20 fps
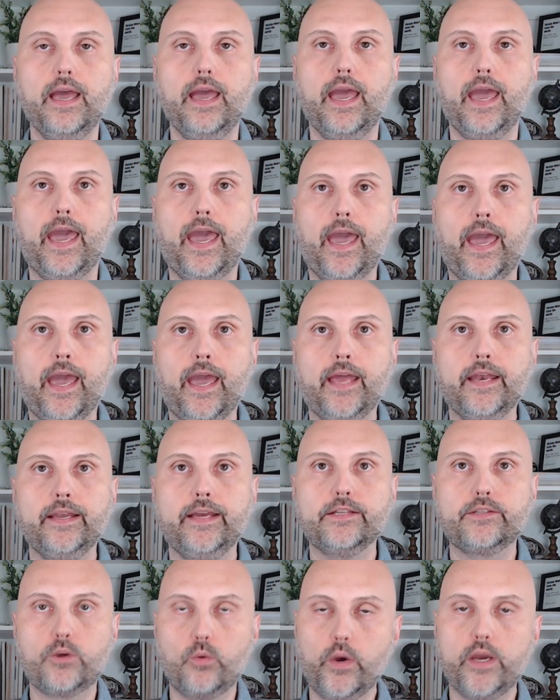And
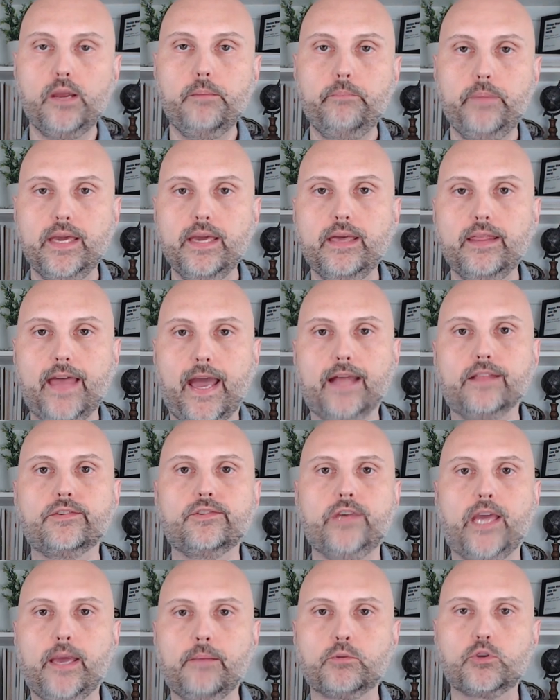it's going to be that
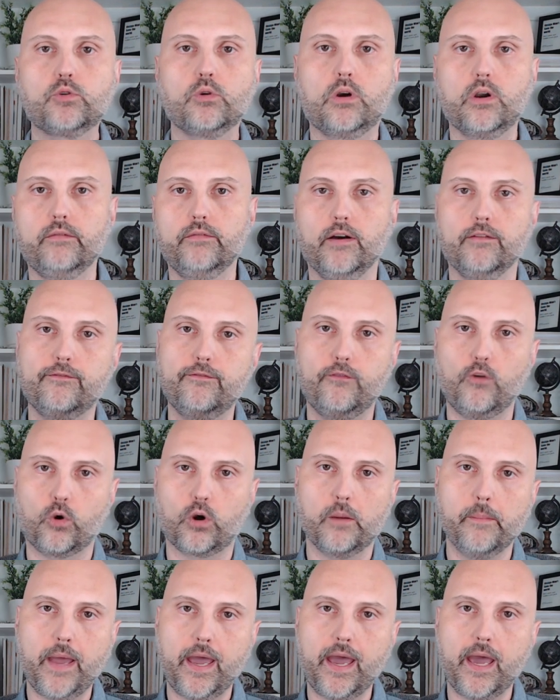same sort of a
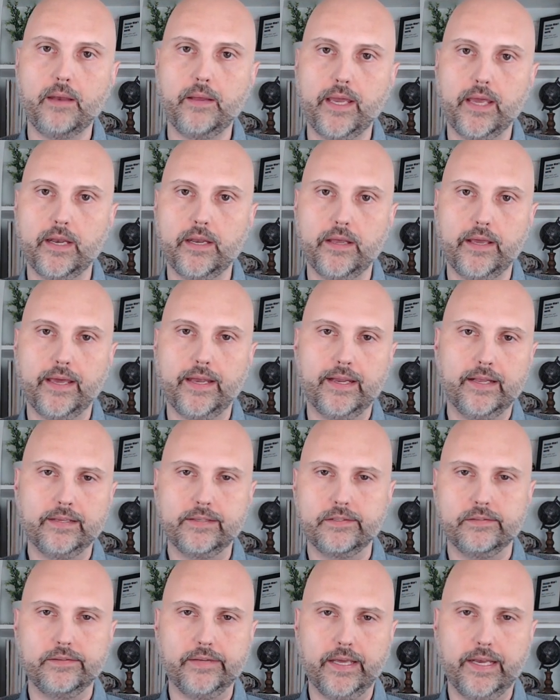format in, in,
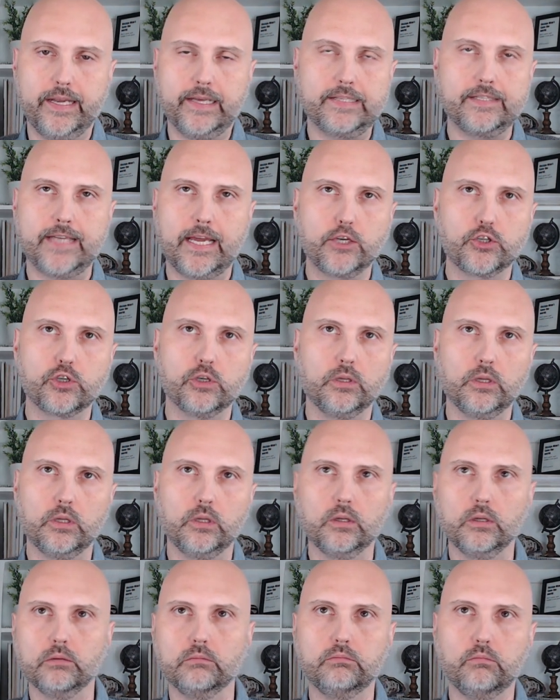in
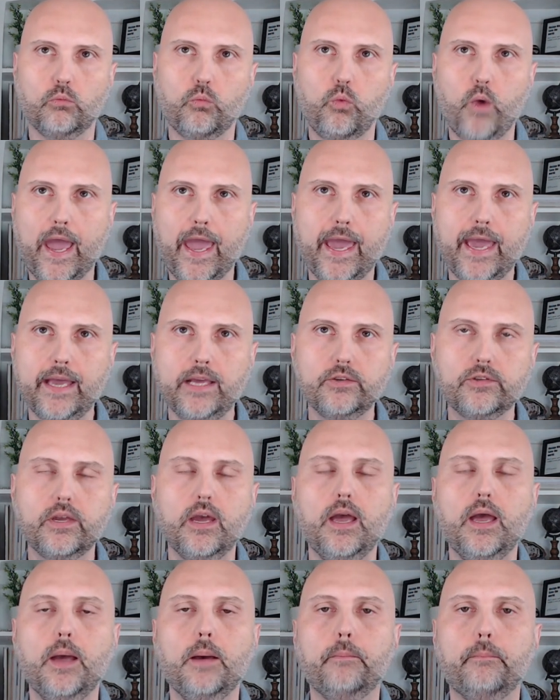essential ways.
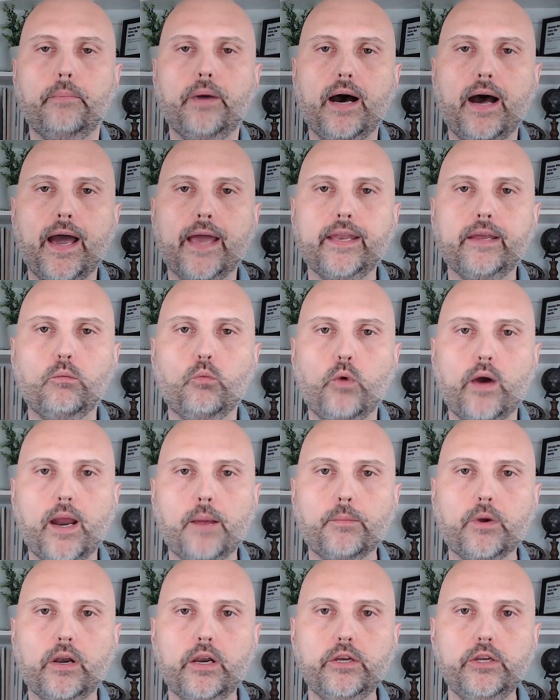But what I'm
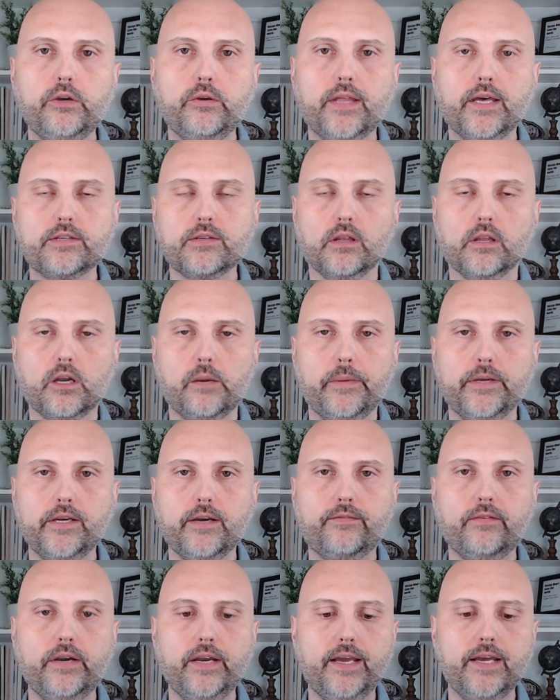going to do that's a little bit
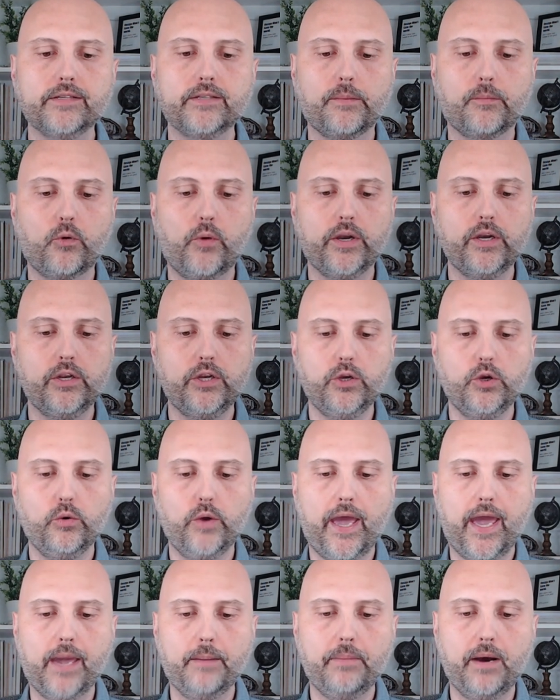different is I'm going to do
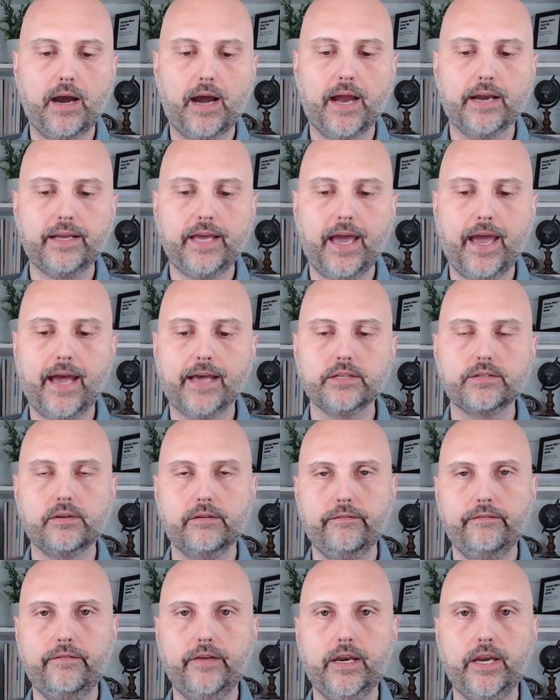a podcast
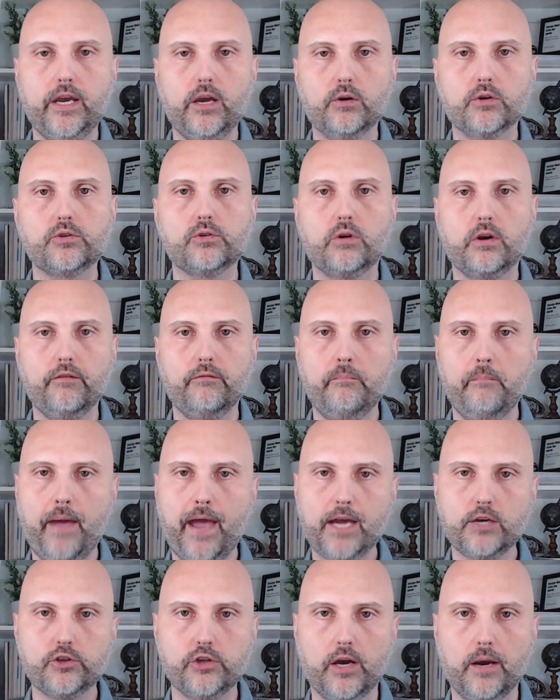video sort of
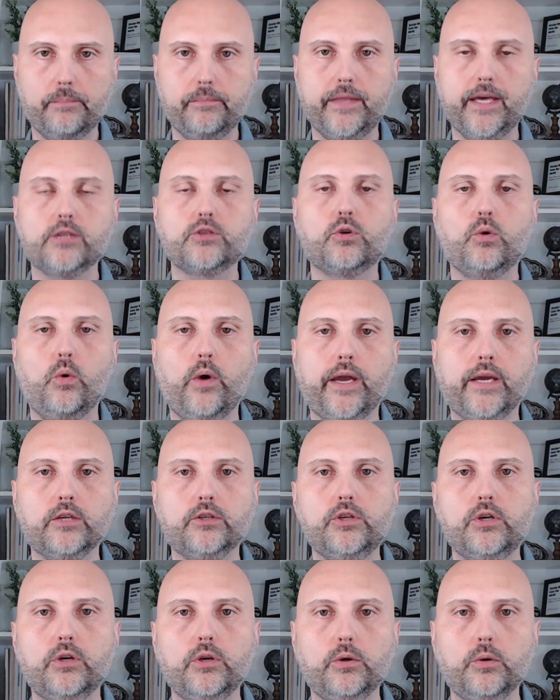mashup that's going
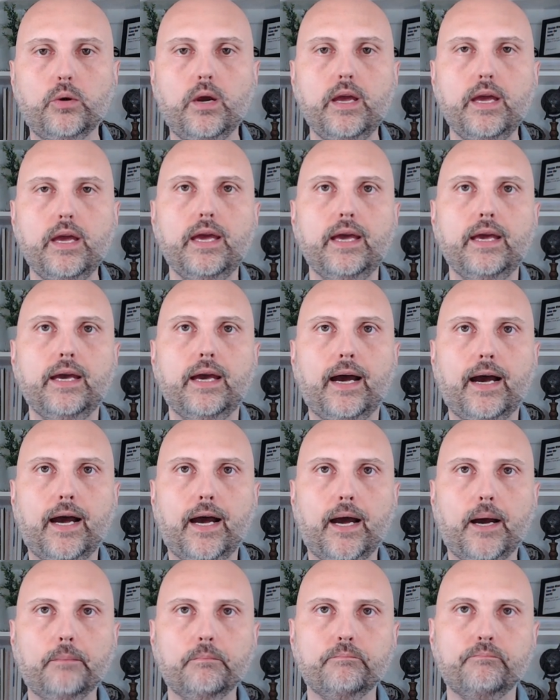to
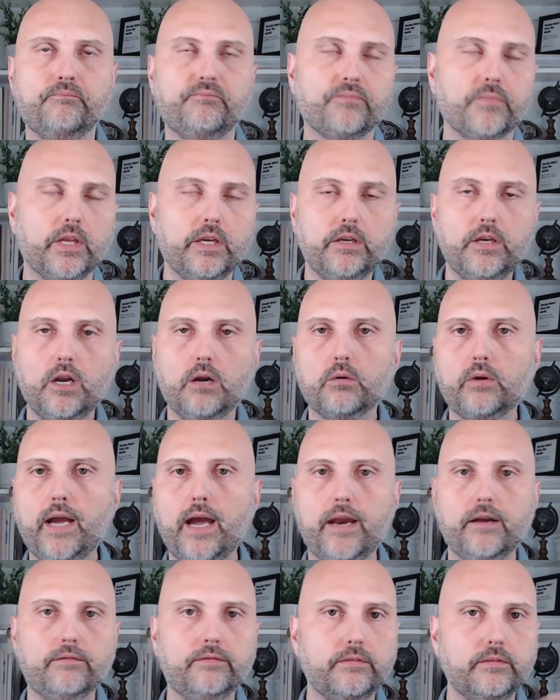um, you know, kind
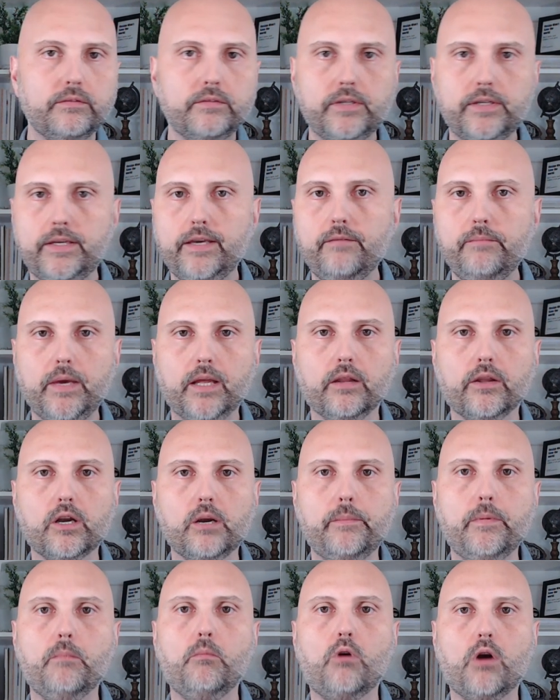of give me a little
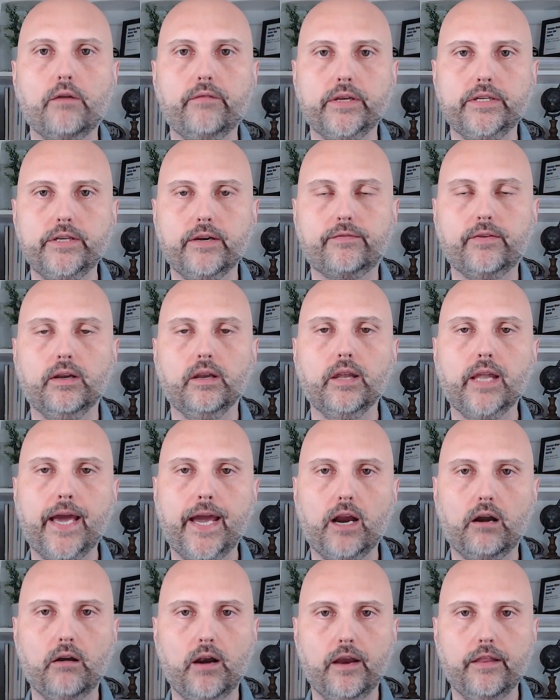bit more of a different
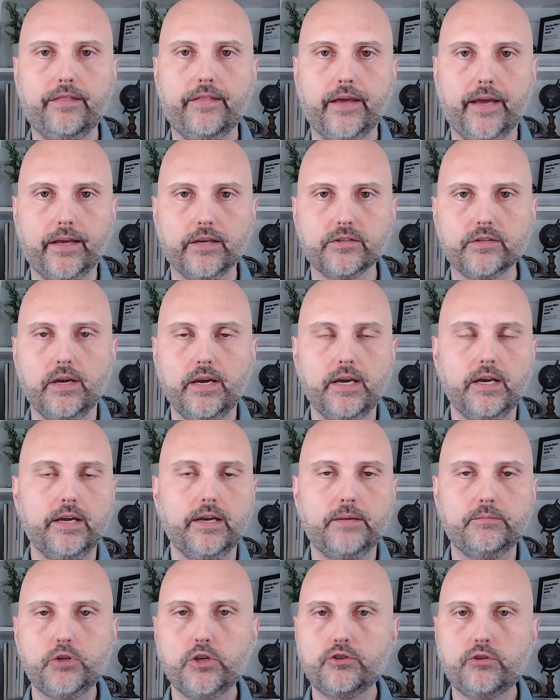layer on things.
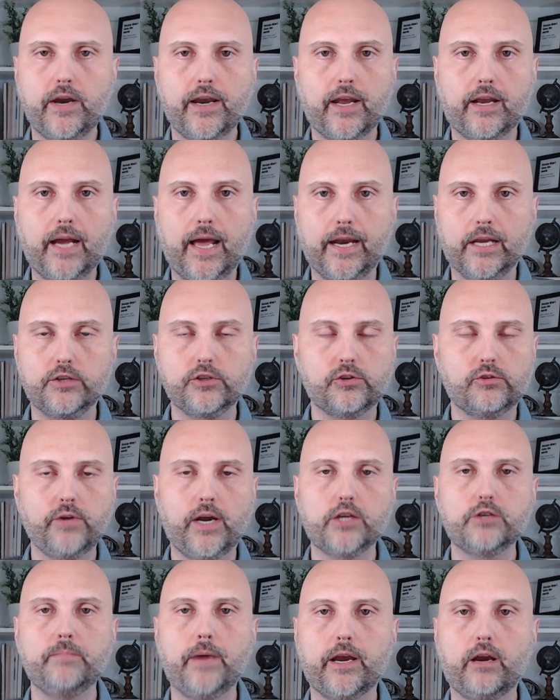just trying to kind of
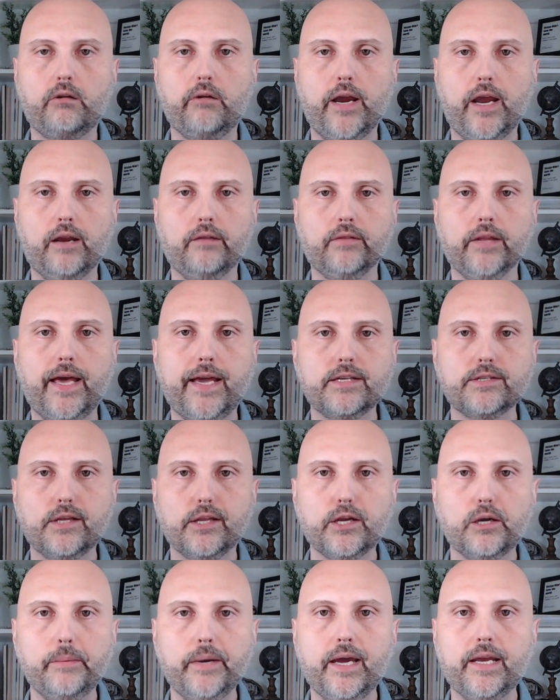stretch my creative legs a
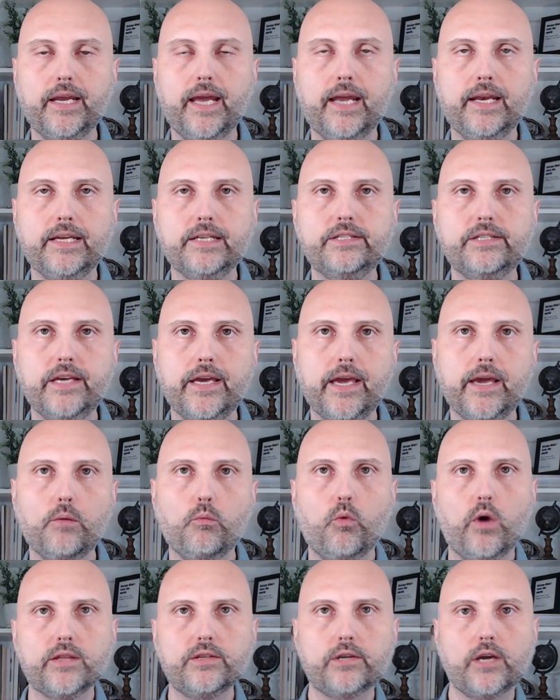little bit and to see
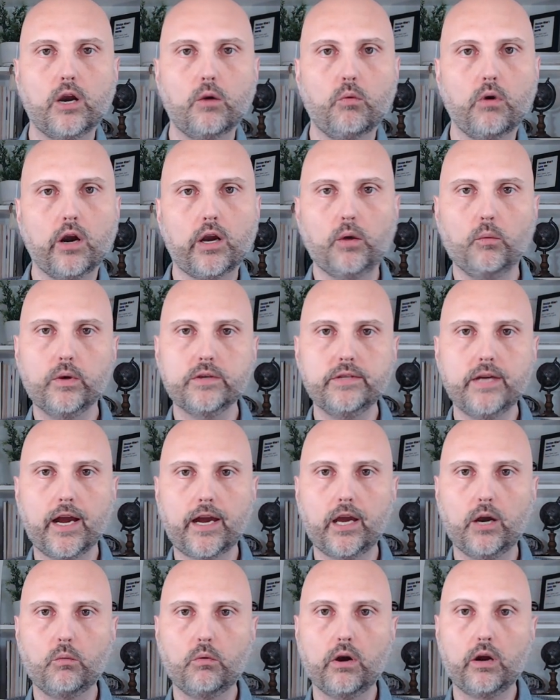what's going to work and what's not
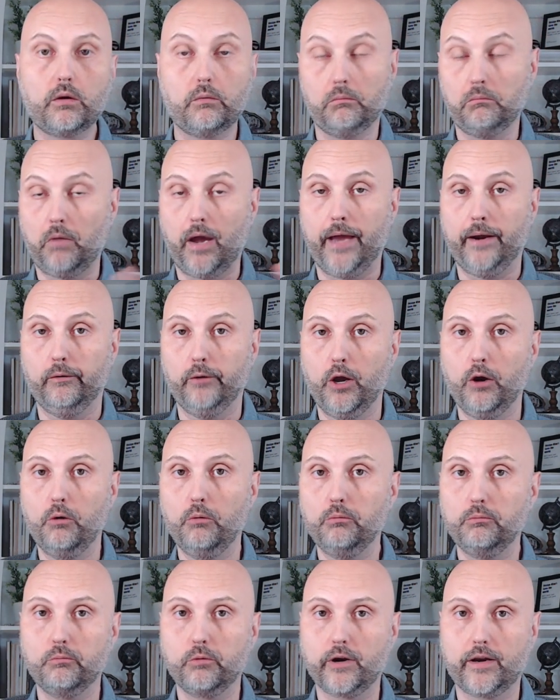going to work. I don't
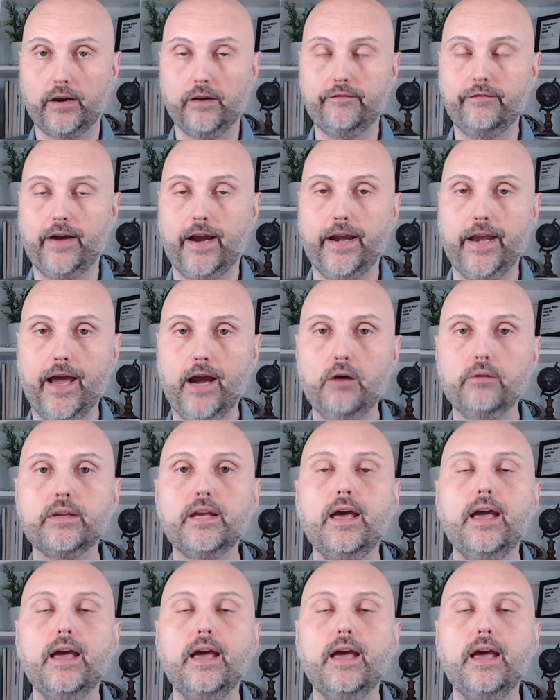know. We're going to find out.